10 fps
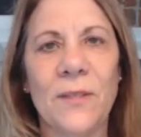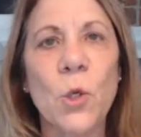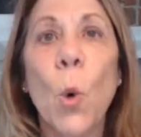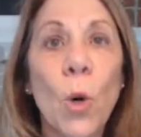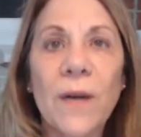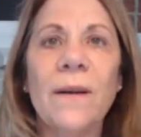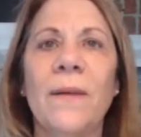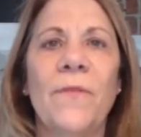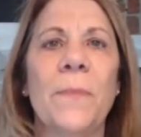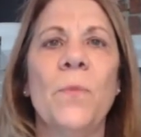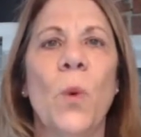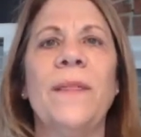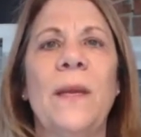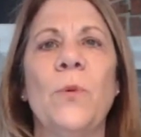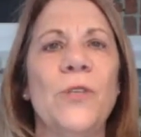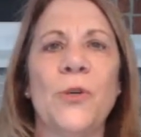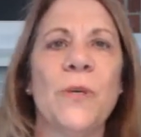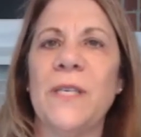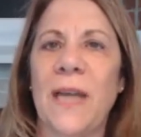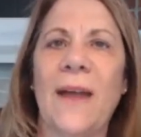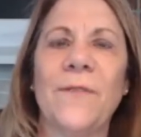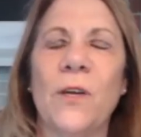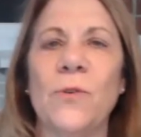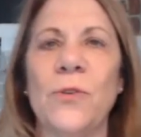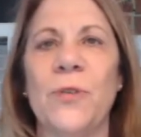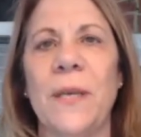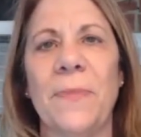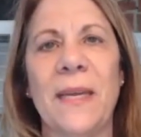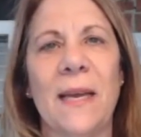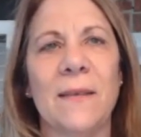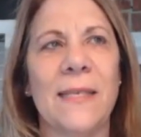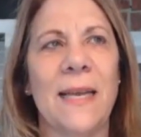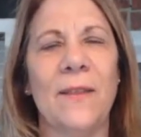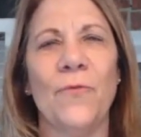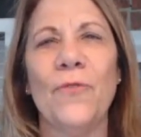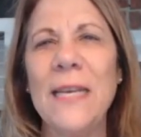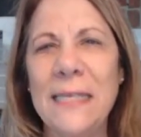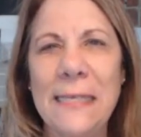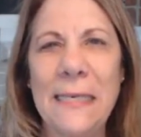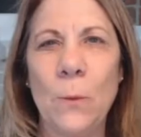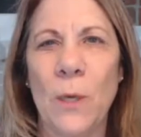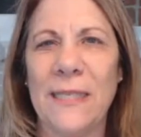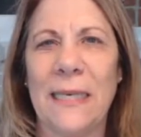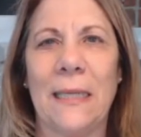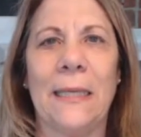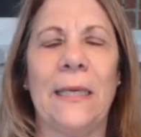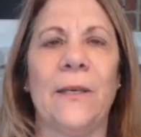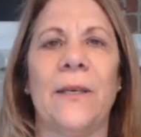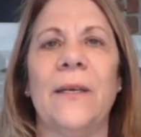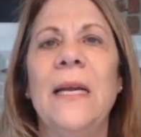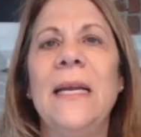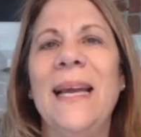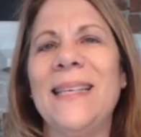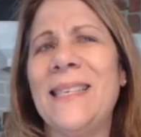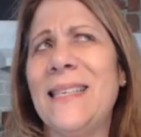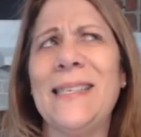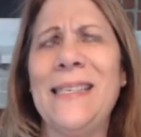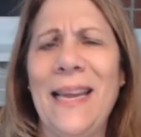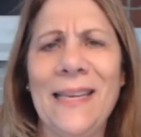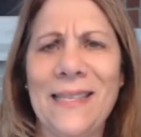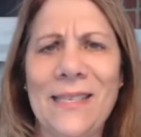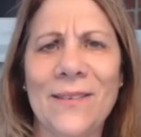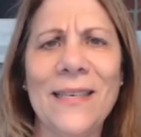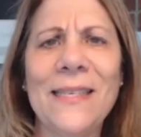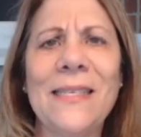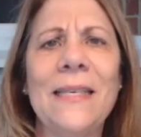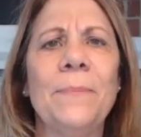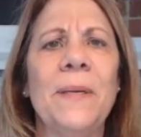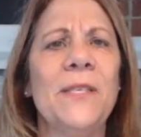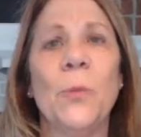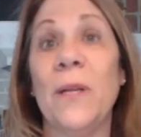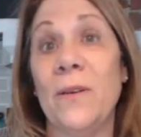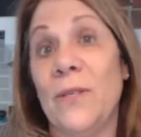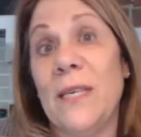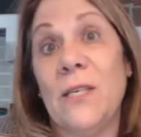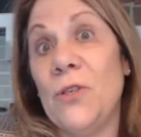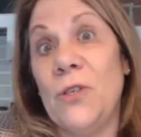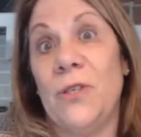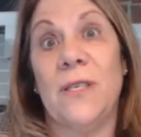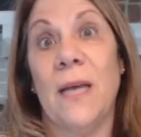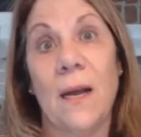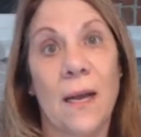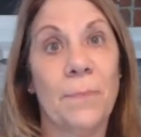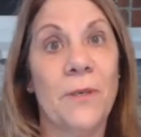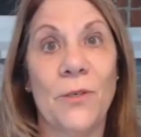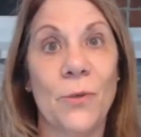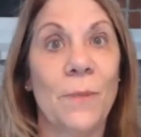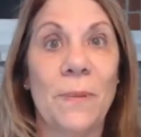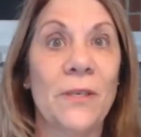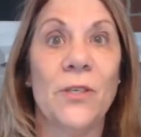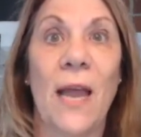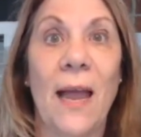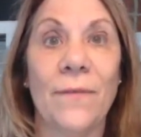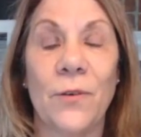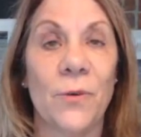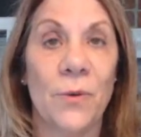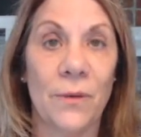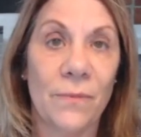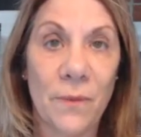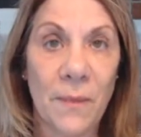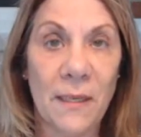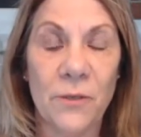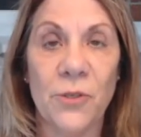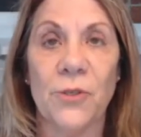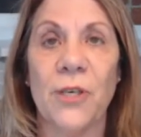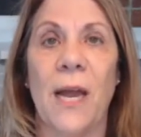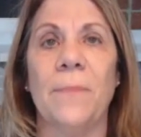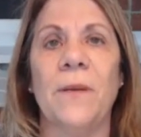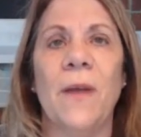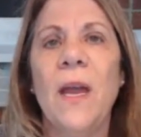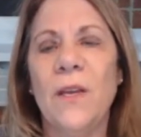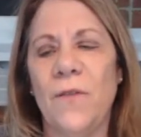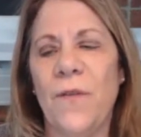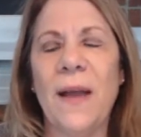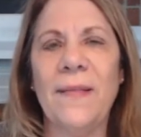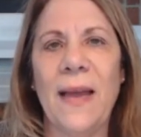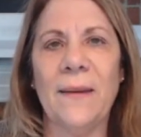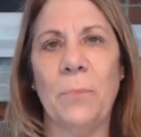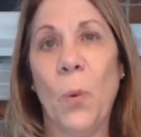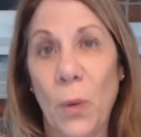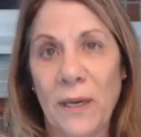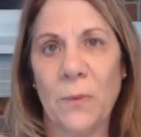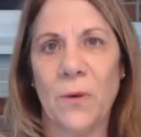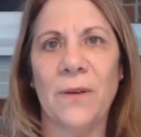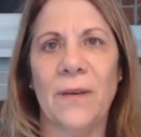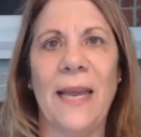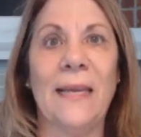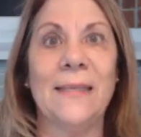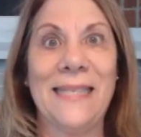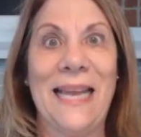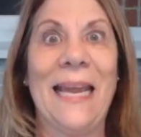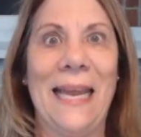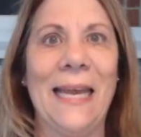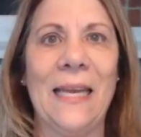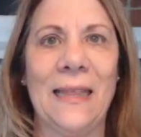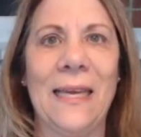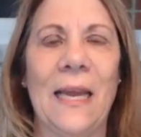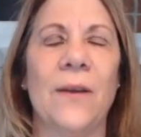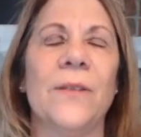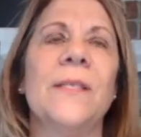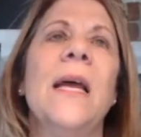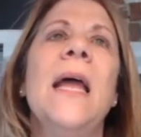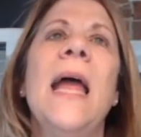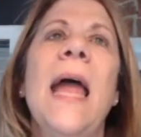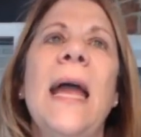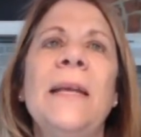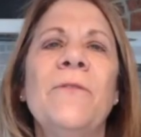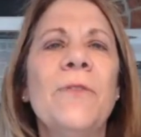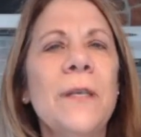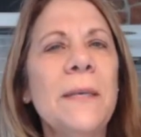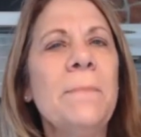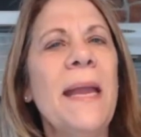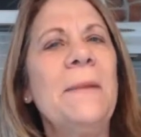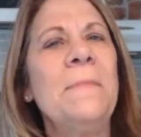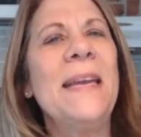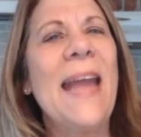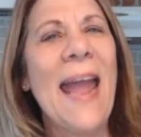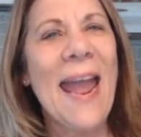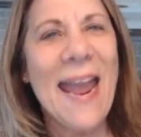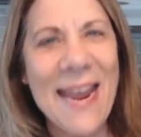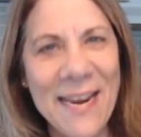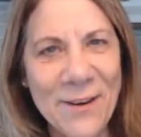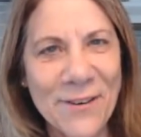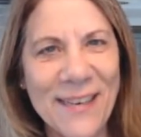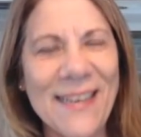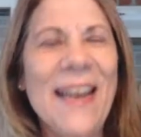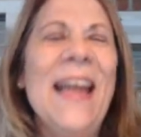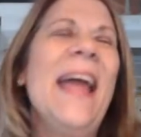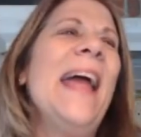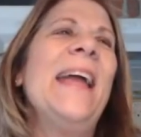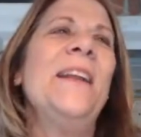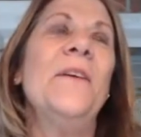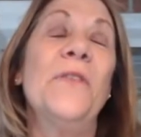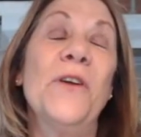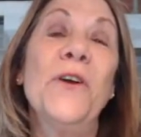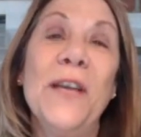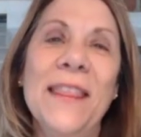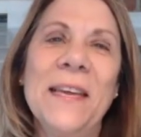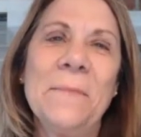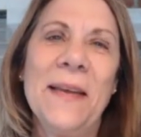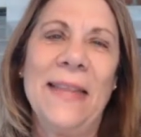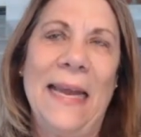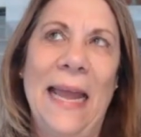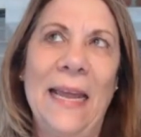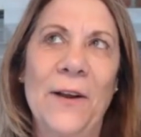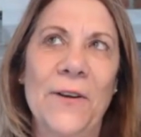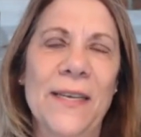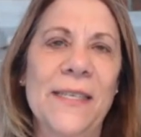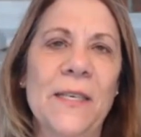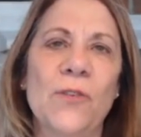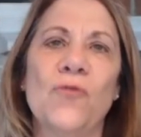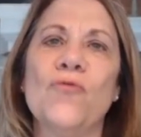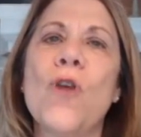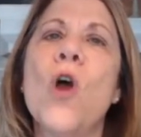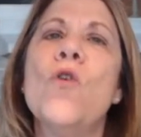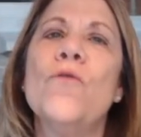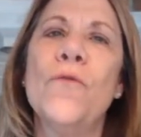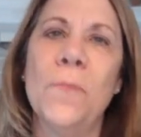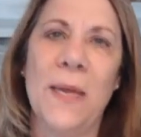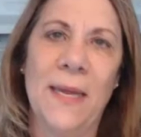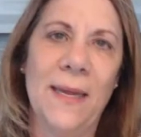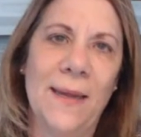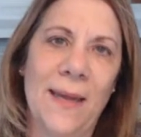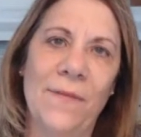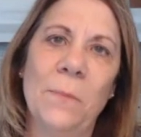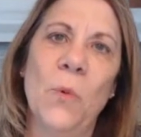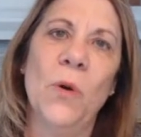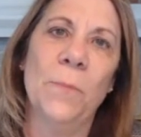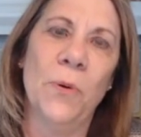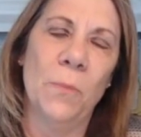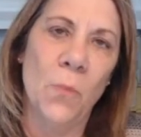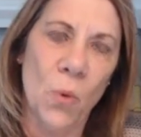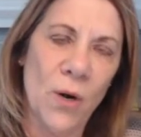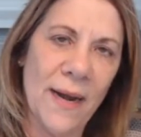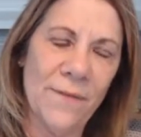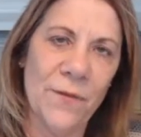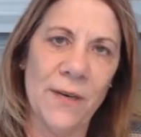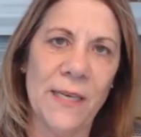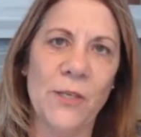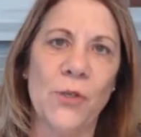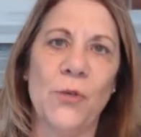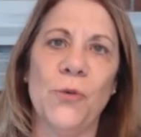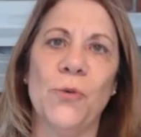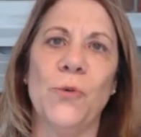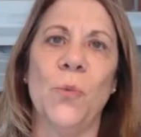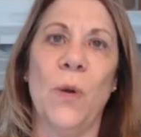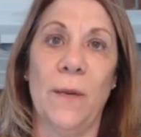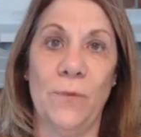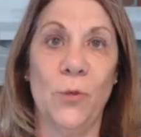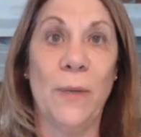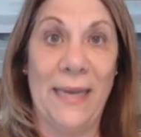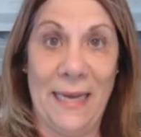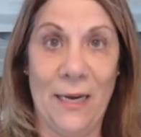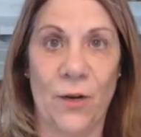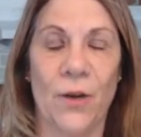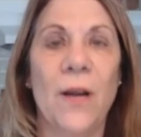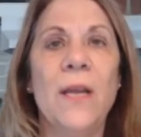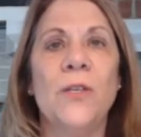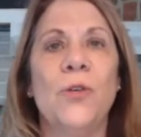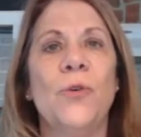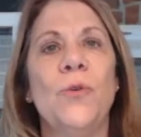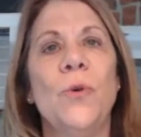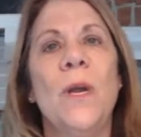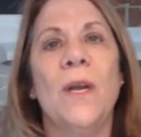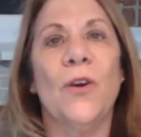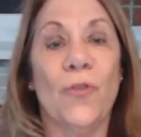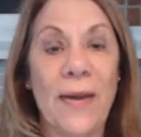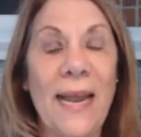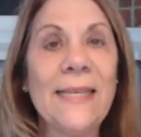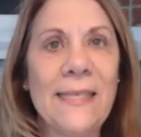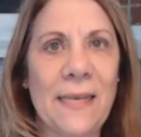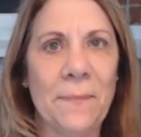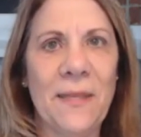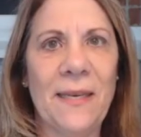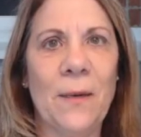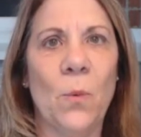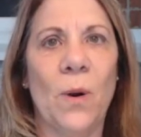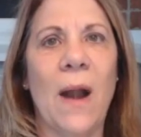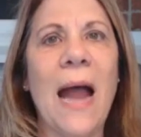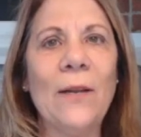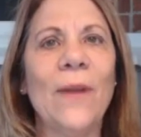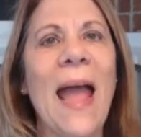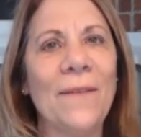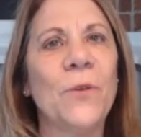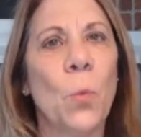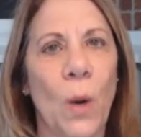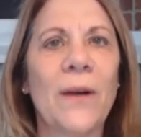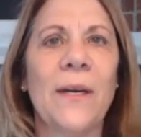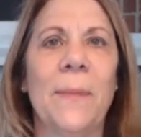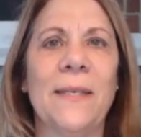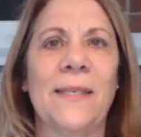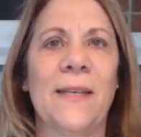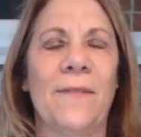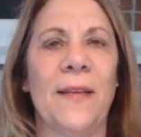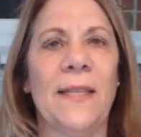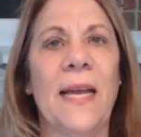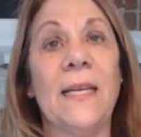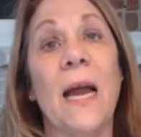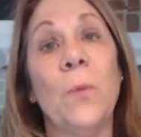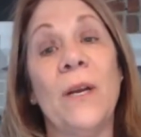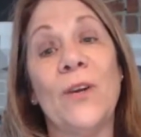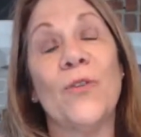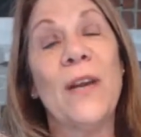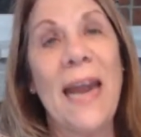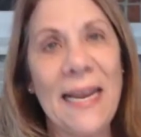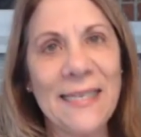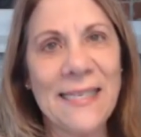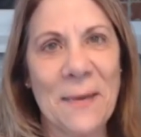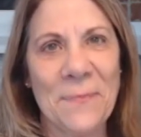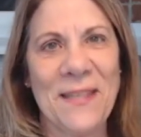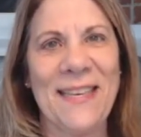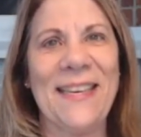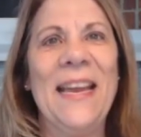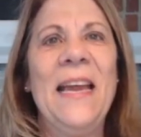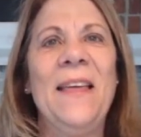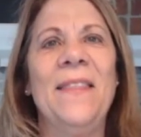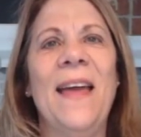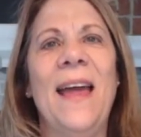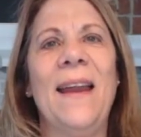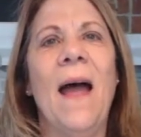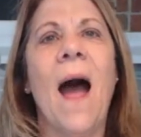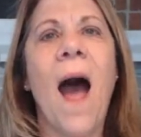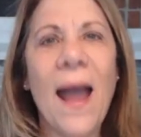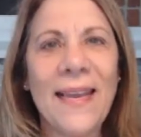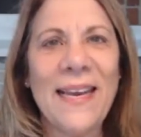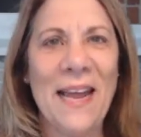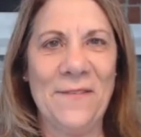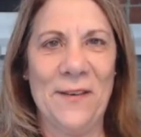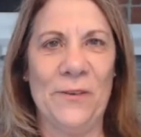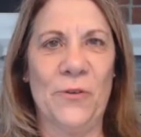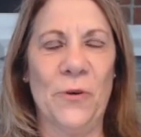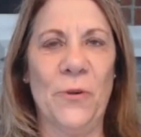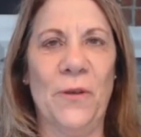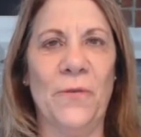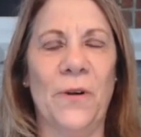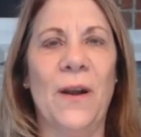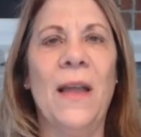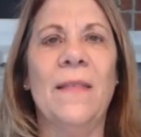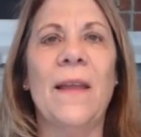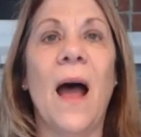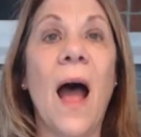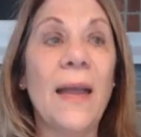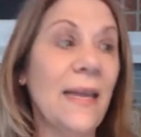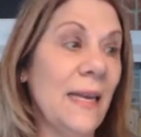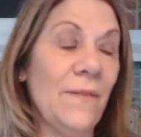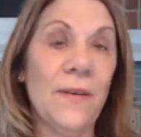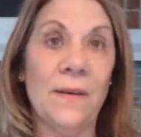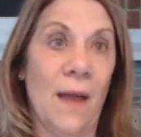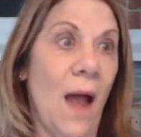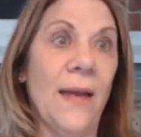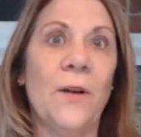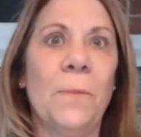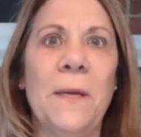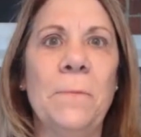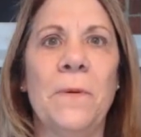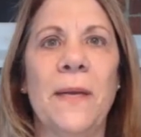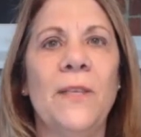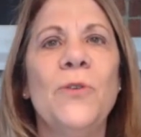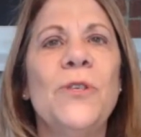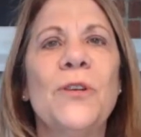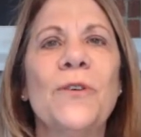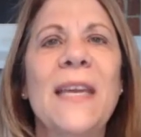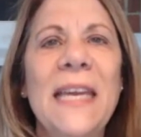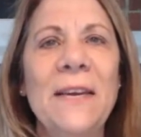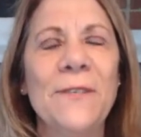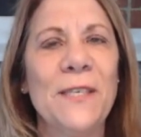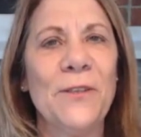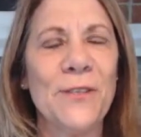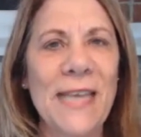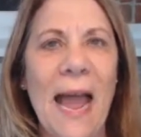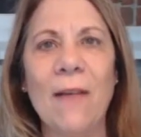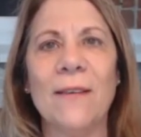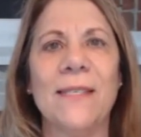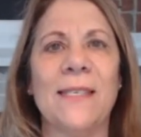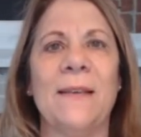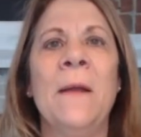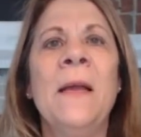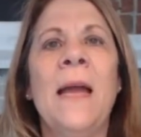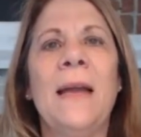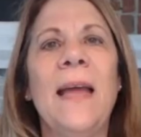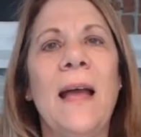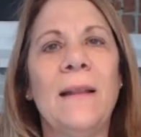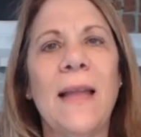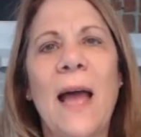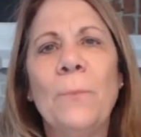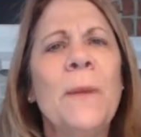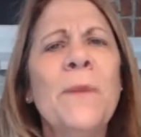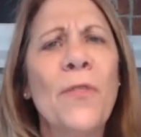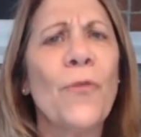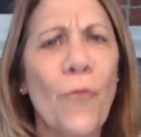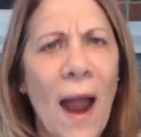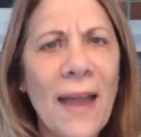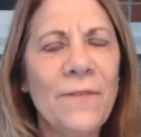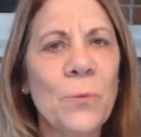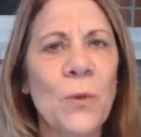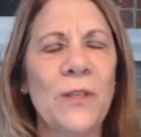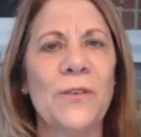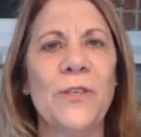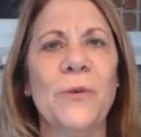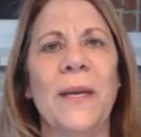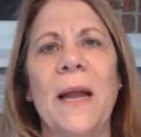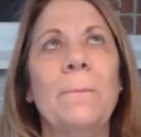torn from what they were doing to have to go do something else and the reasoning wasn't clear and to this day it still isn't but it's one of those things you just suck up you do it because you have to or you might lose your job you you find that point where you can't say anything else and it really made me angry and the good thing about that anger is it drove me even more to put more effort into what I'm doing here to create something where I don't have to worry about stuff like that I want to create something that I can have control over, that I can even hire people and use their gifts and their talents and, and help them to thrive in what they're doing.